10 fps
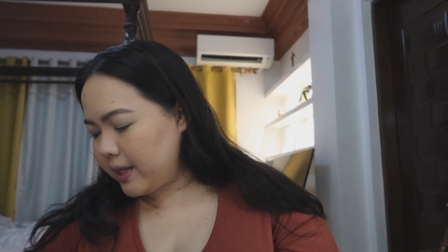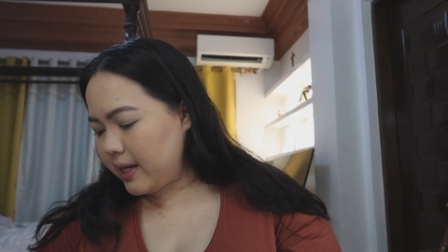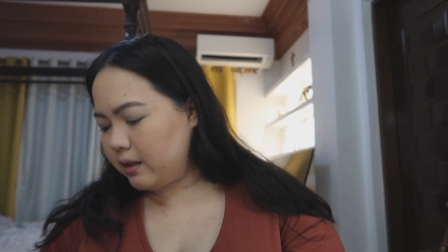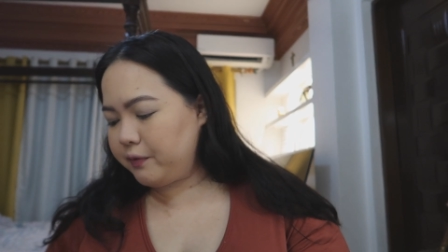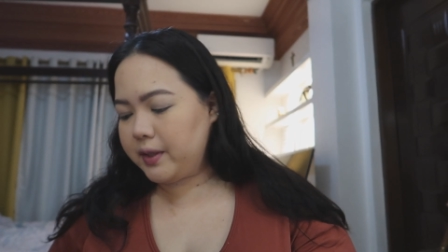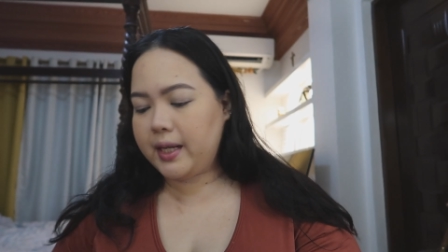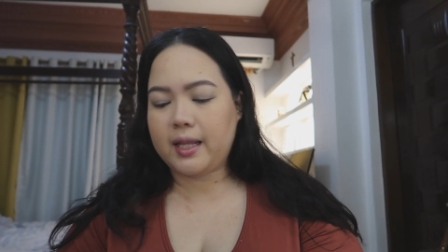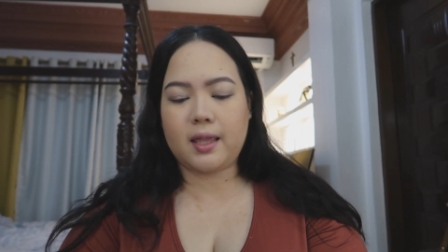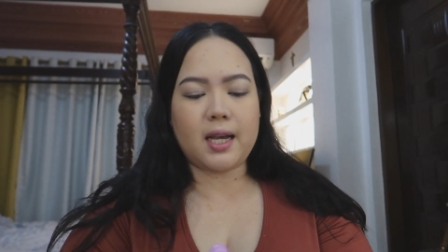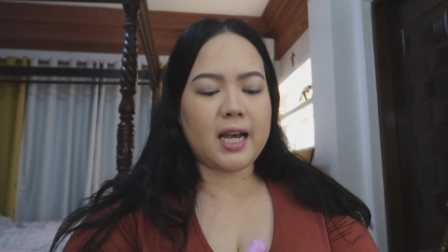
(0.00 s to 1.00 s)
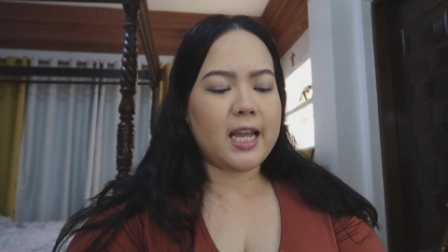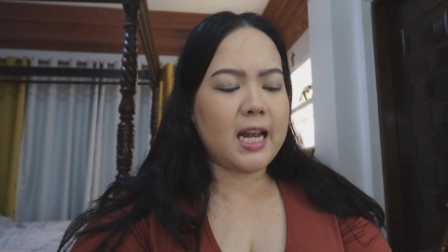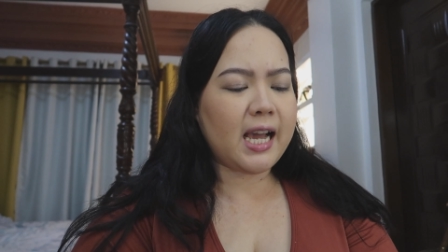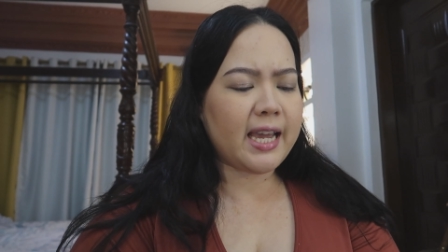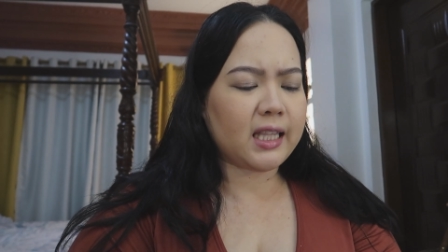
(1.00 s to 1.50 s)
we can't forget the
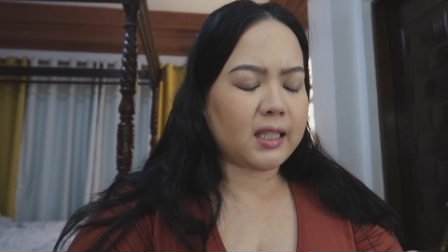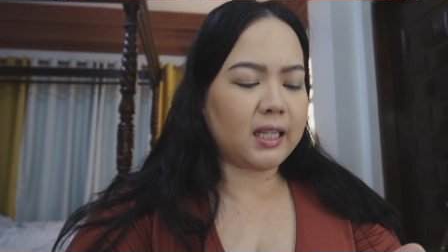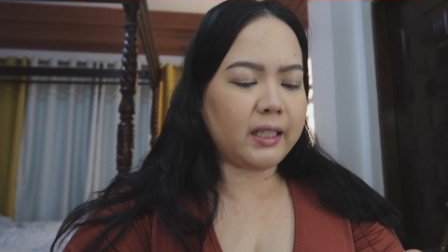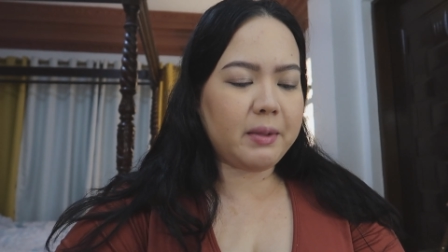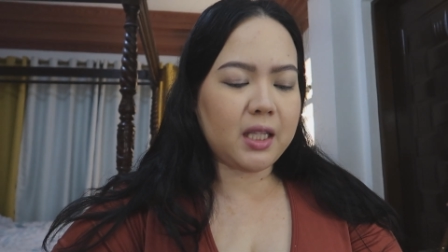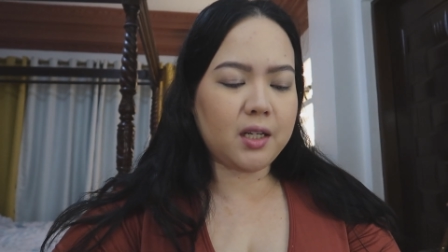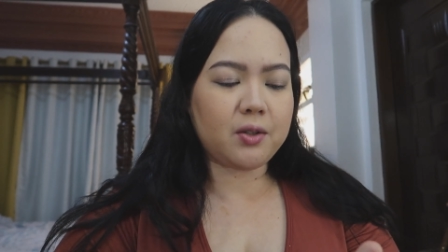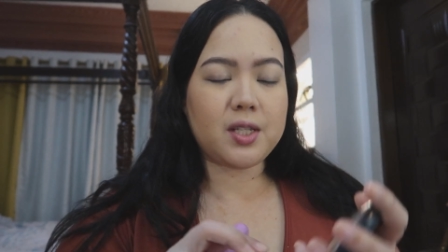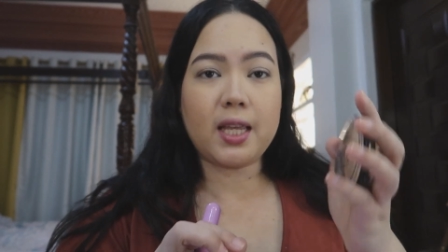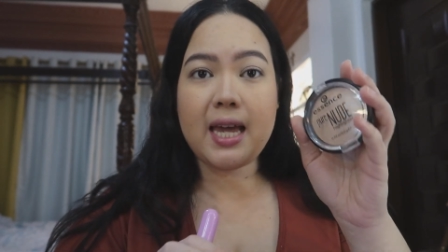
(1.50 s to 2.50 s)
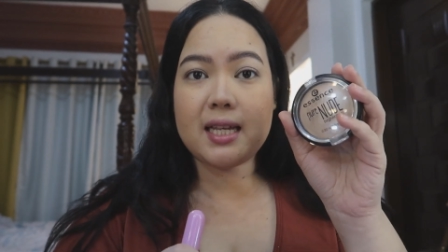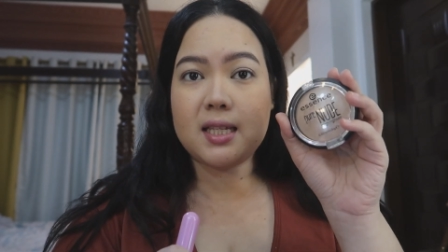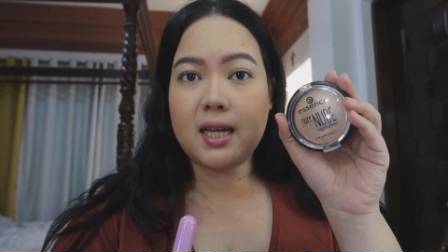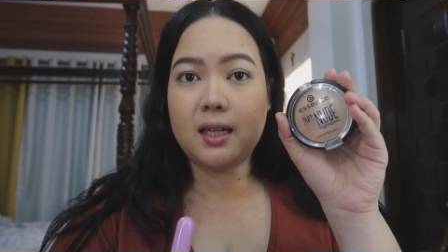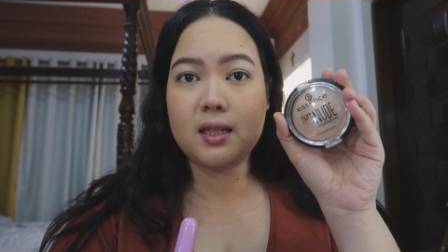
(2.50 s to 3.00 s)
highlight. Gagamitin ko si
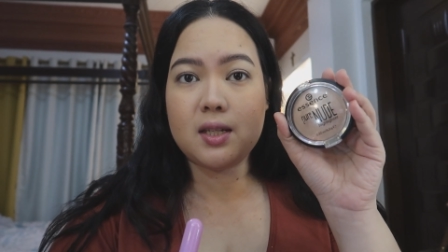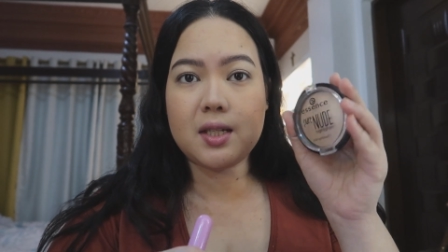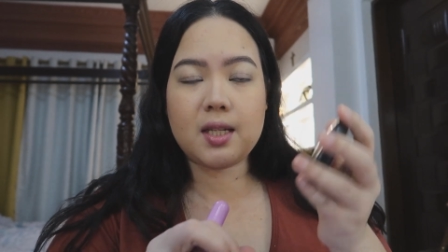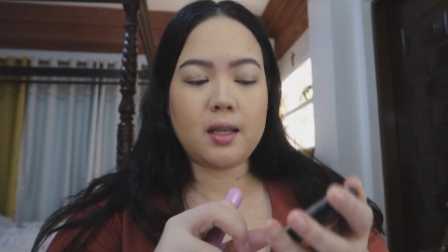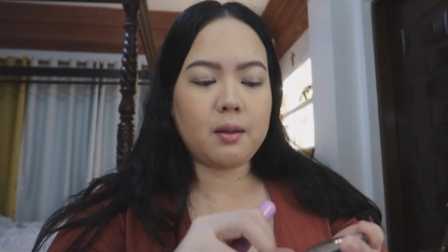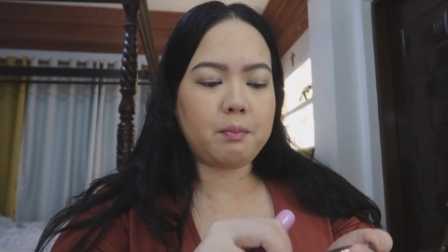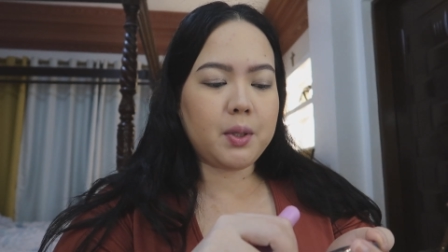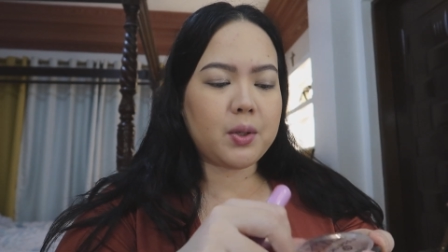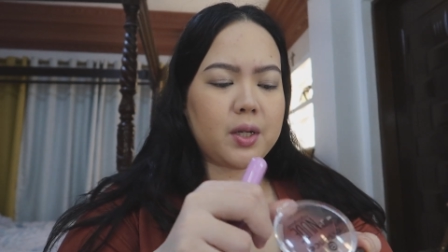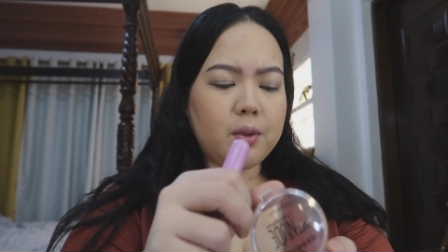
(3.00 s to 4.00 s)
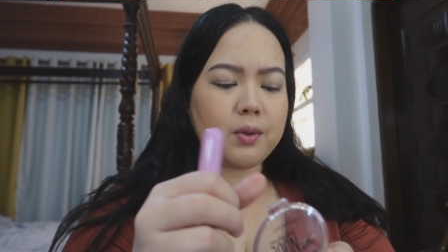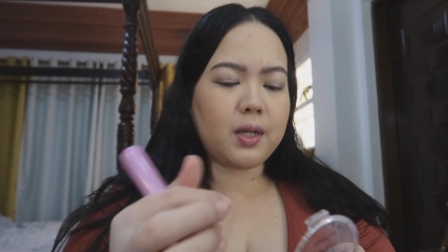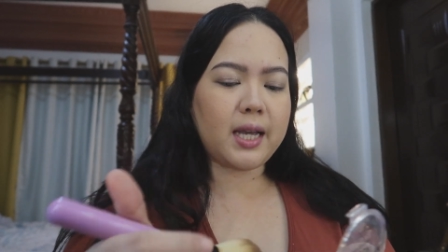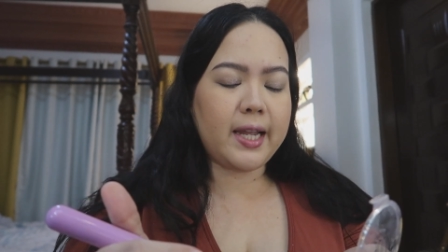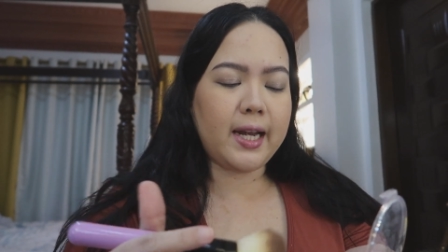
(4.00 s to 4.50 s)
Essence Pure
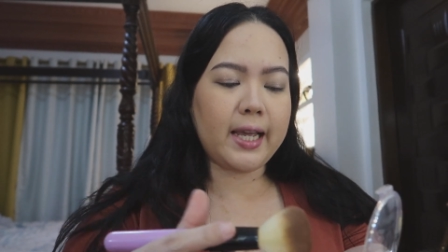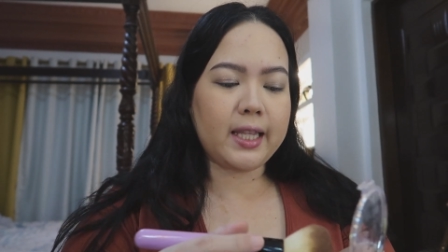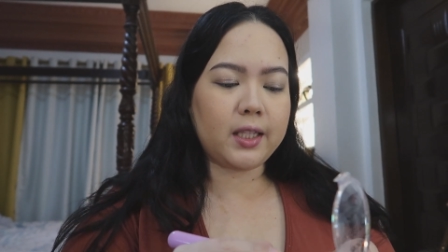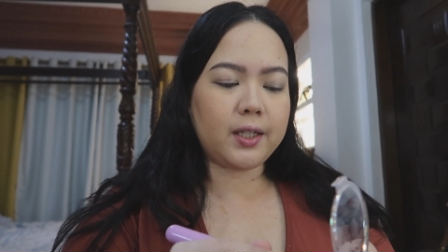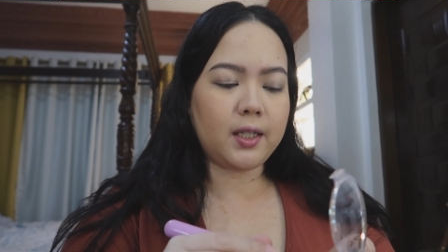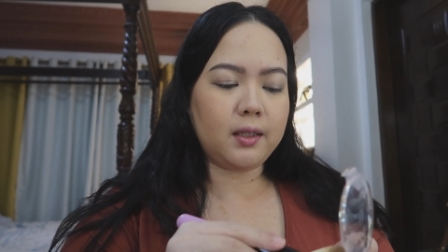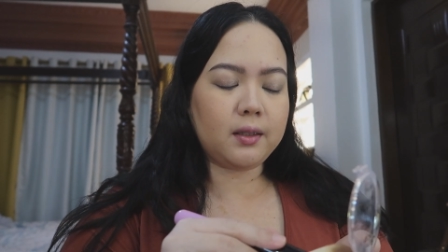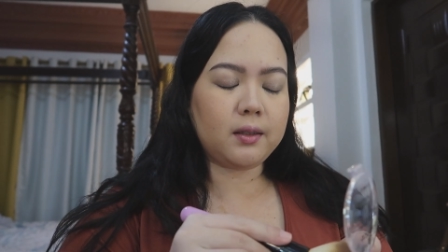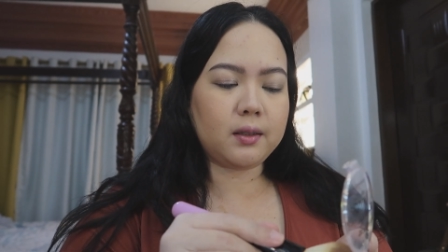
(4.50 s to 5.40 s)
Nude Highlighter